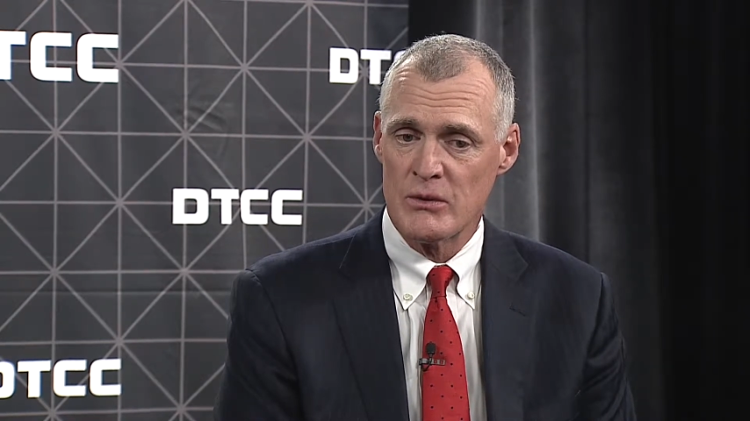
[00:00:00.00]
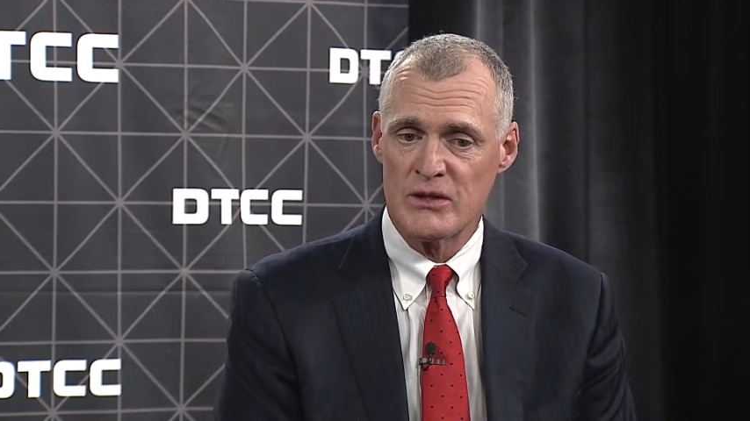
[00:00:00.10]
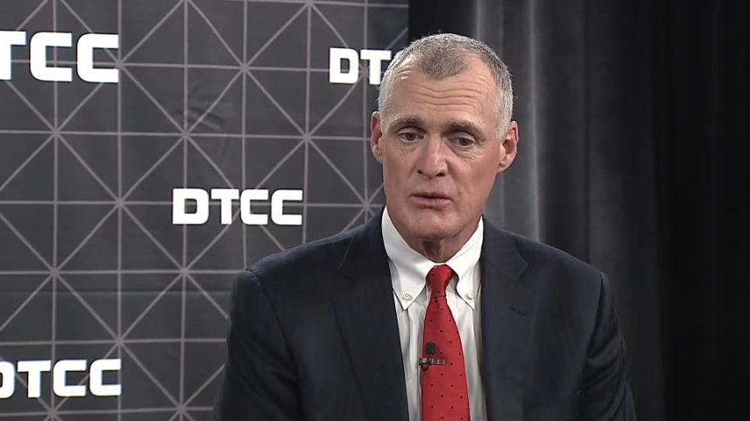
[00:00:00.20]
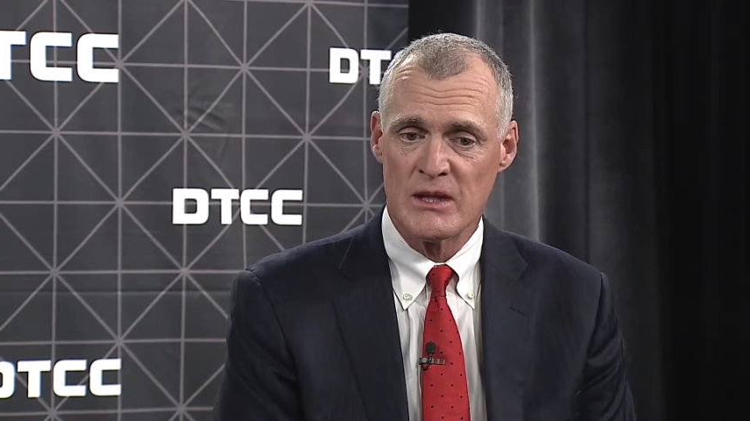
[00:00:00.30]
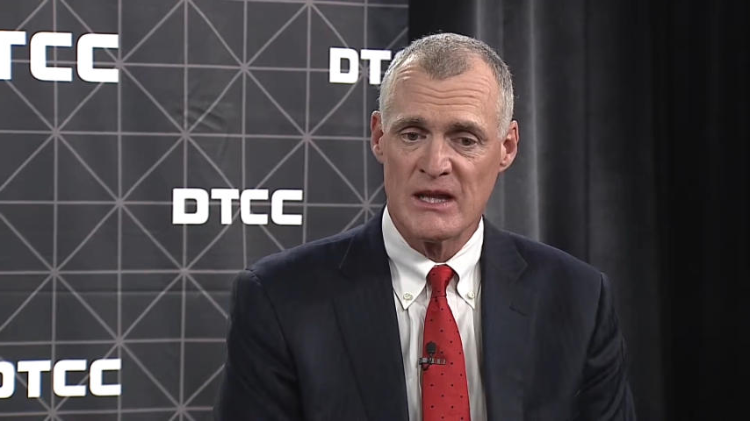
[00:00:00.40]
We're
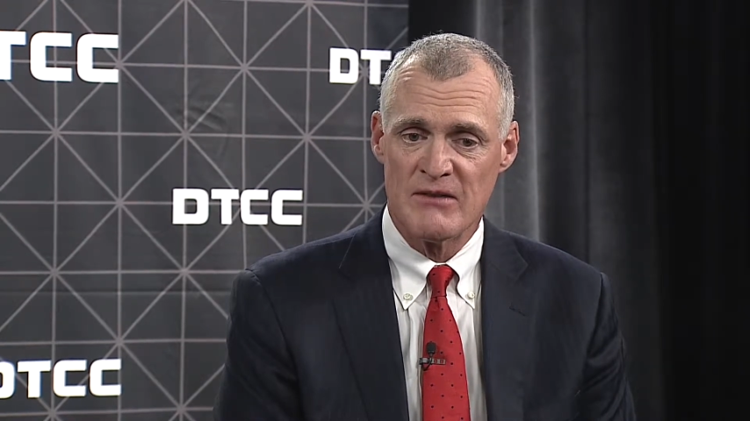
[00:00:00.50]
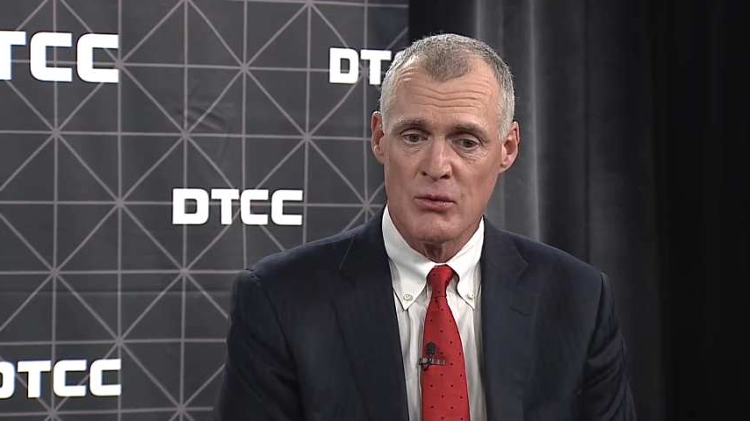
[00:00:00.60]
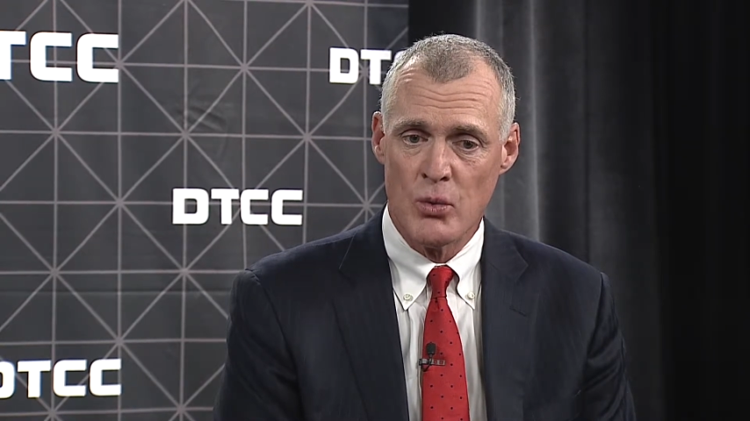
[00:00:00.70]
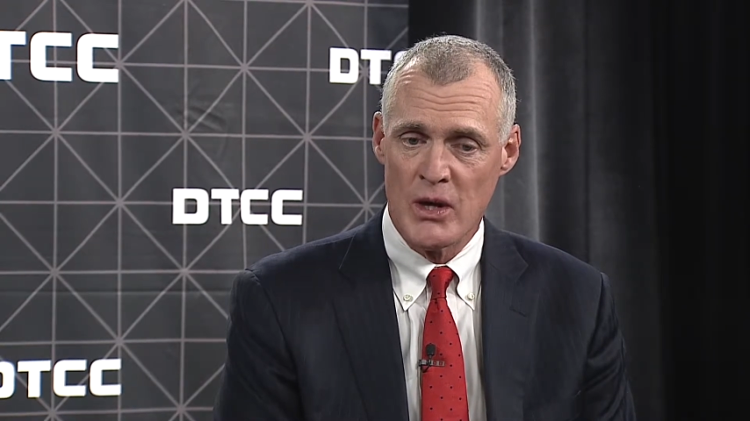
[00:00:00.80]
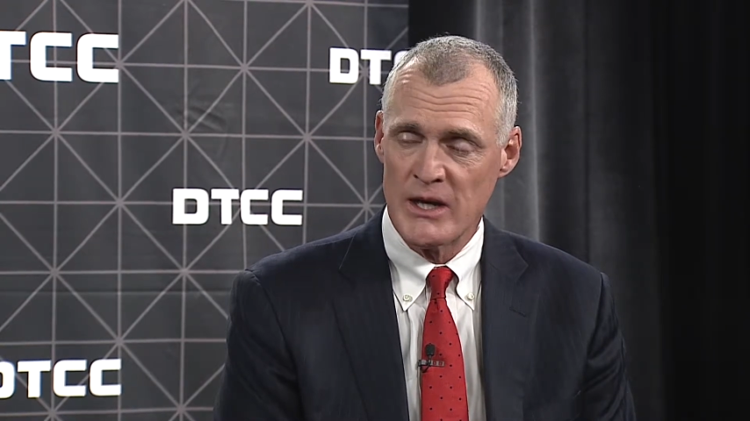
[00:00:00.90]
doing
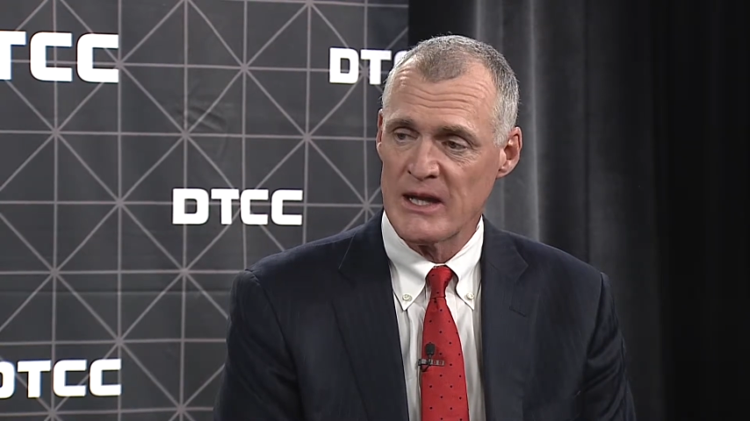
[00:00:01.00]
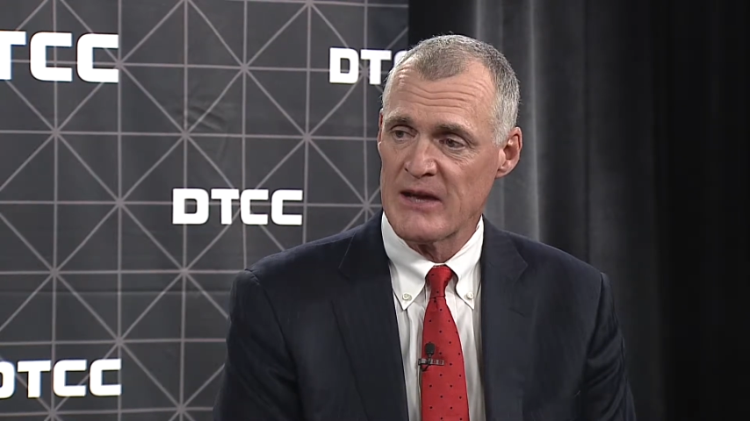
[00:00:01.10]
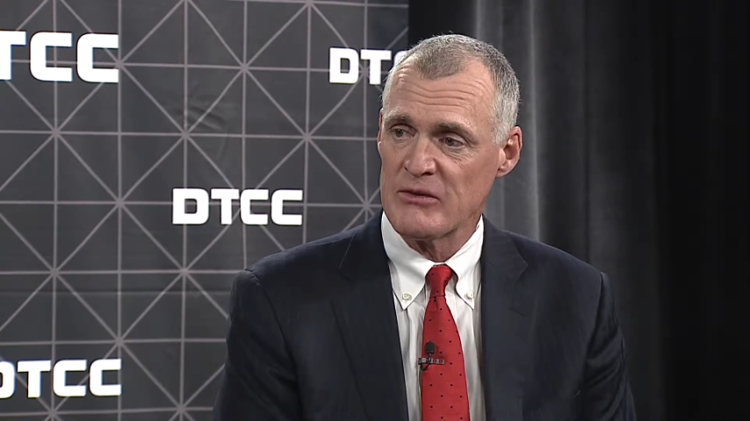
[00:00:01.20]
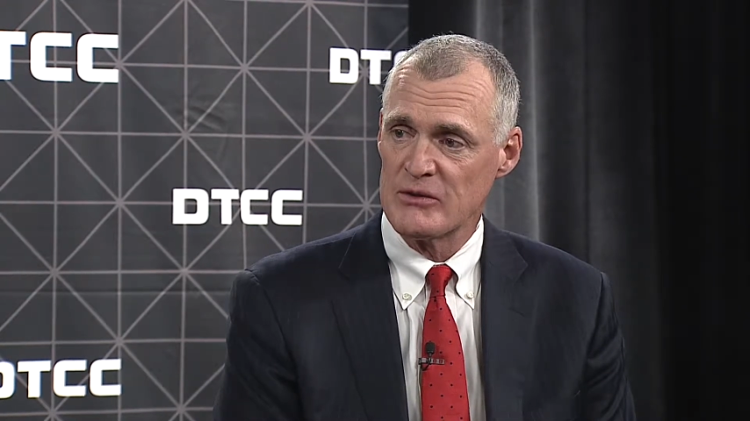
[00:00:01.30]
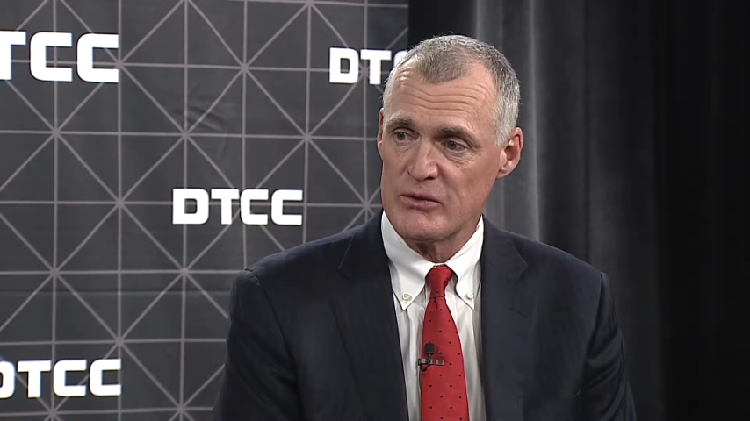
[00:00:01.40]
level 1 and
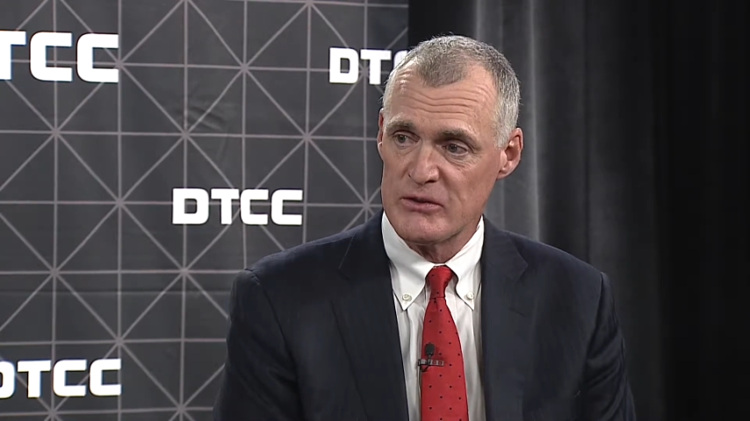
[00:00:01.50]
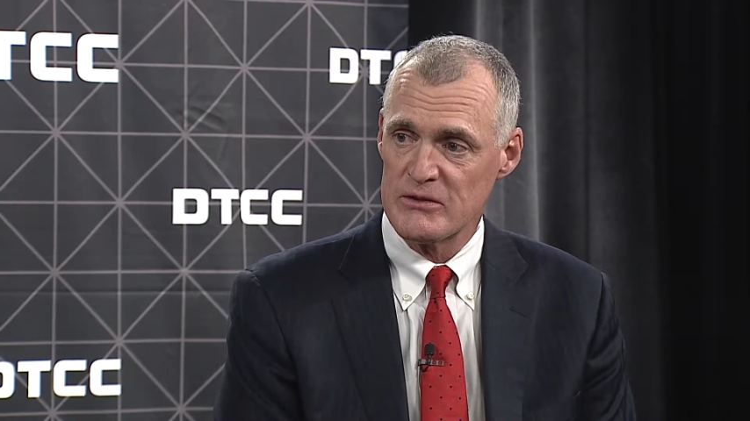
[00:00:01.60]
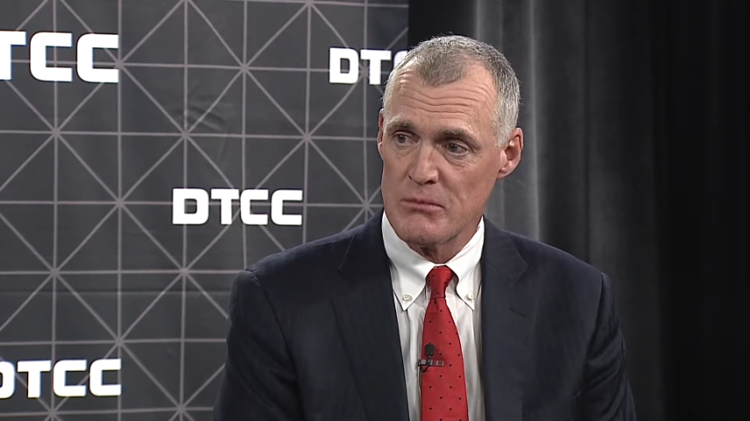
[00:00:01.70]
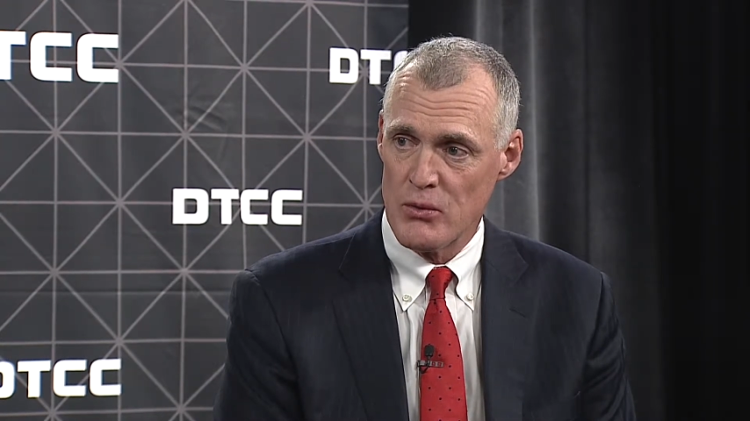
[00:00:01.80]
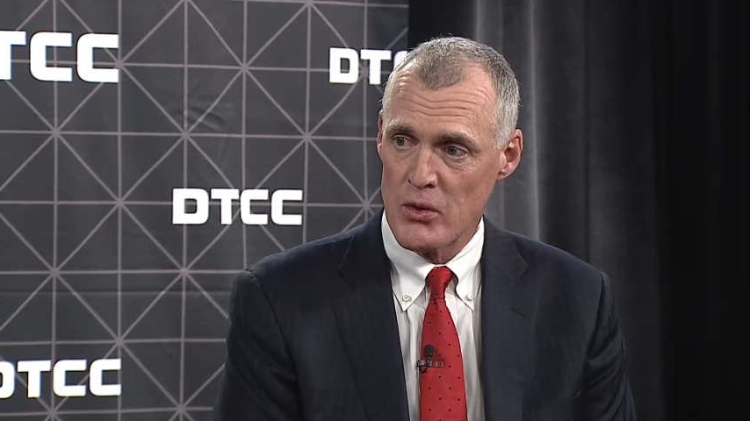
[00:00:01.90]
level 2
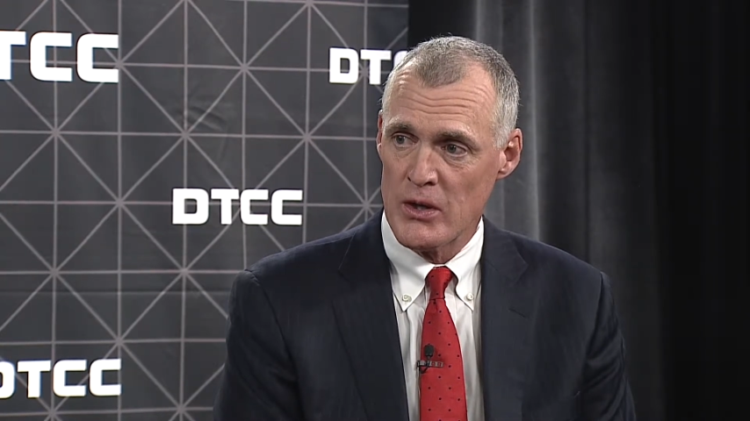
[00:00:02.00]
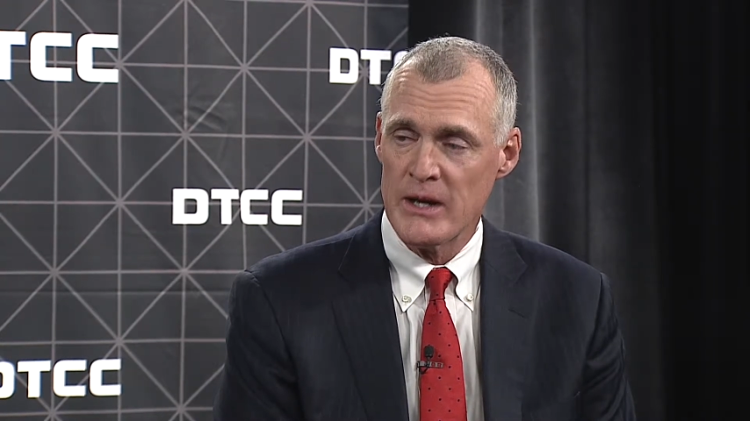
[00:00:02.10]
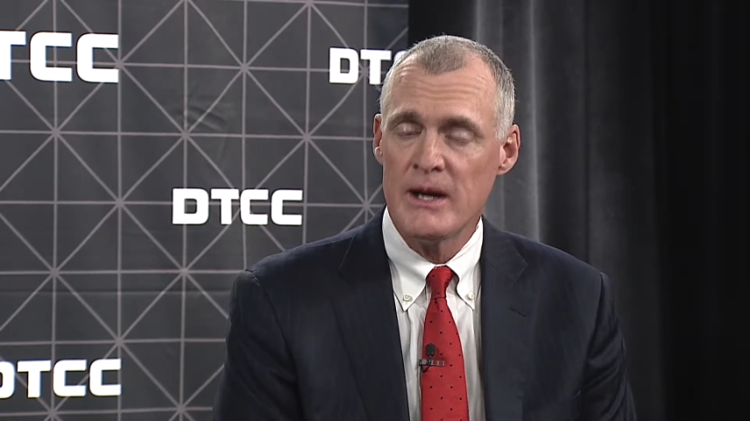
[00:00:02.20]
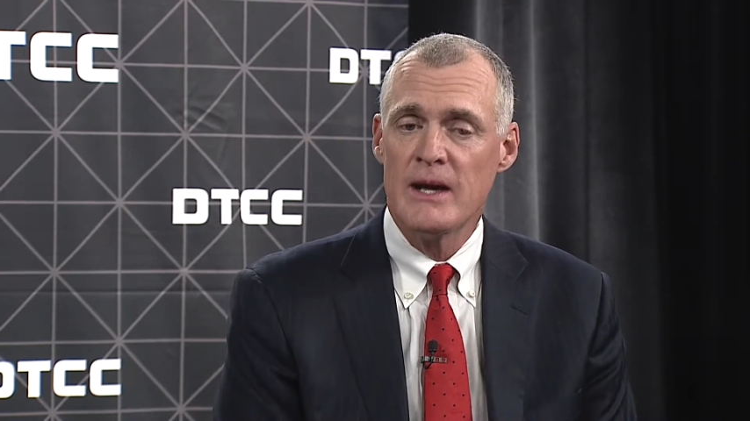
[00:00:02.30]
support